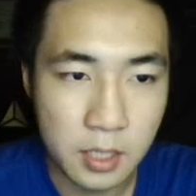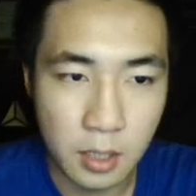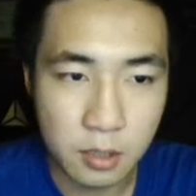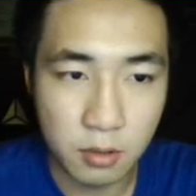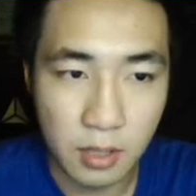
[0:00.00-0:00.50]
long
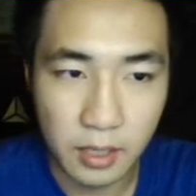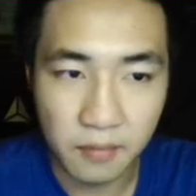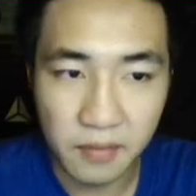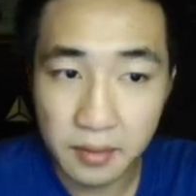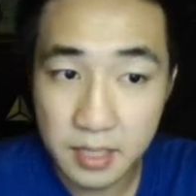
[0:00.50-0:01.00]
as you are at
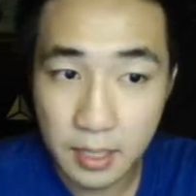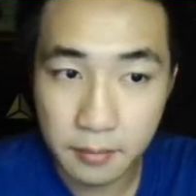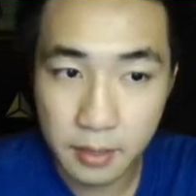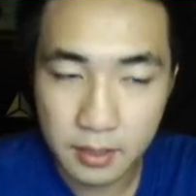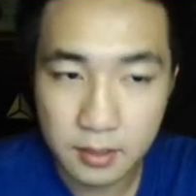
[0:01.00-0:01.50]
5-star
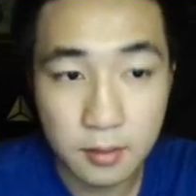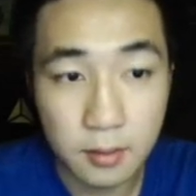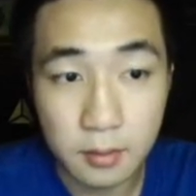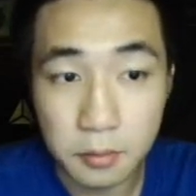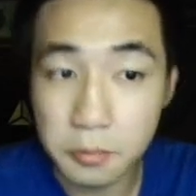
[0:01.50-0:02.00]
base,
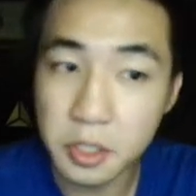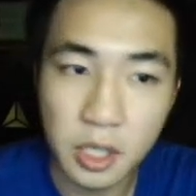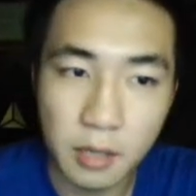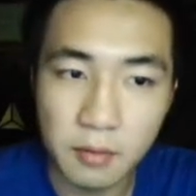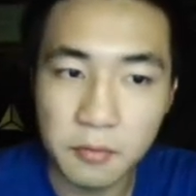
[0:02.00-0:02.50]
you reach
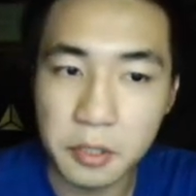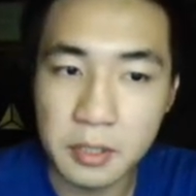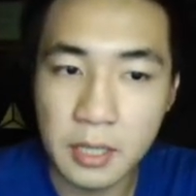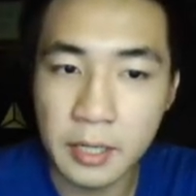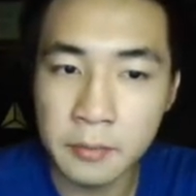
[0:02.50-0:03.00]
level
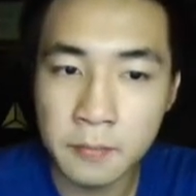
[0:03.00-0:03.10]
49,